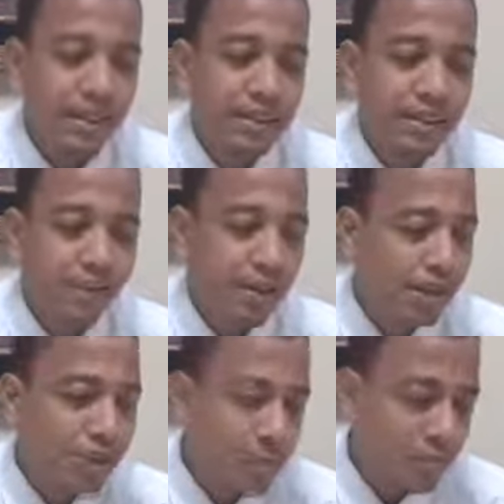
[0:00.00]
They're
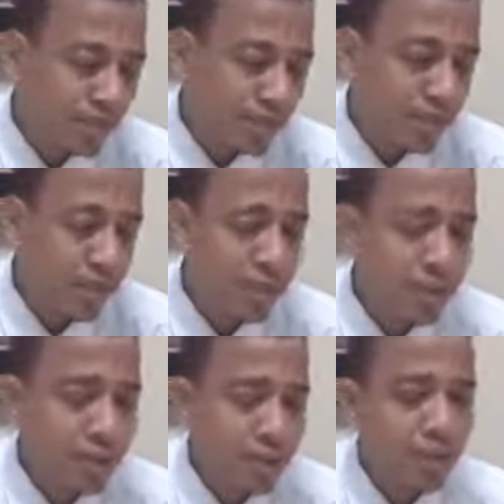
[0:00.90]
really good at me.
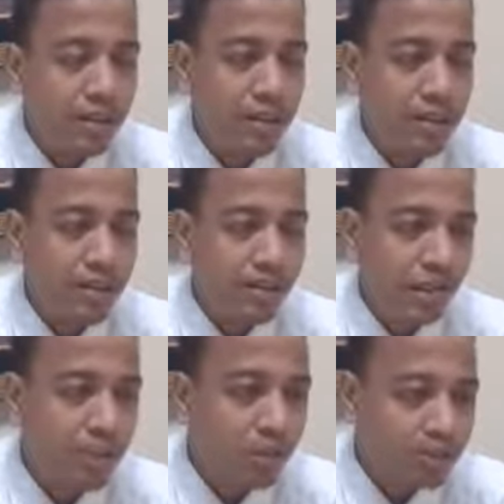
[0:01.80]
Even they beat
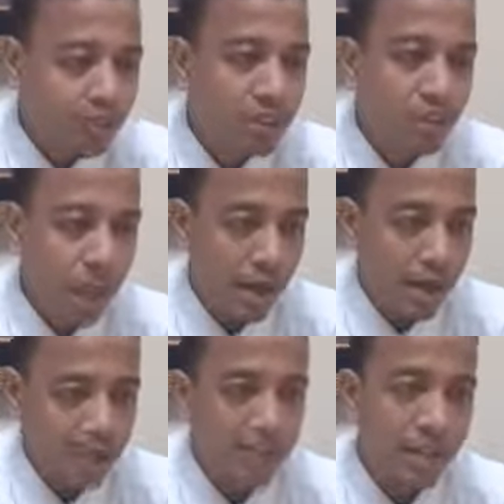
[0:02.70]
my motivation app.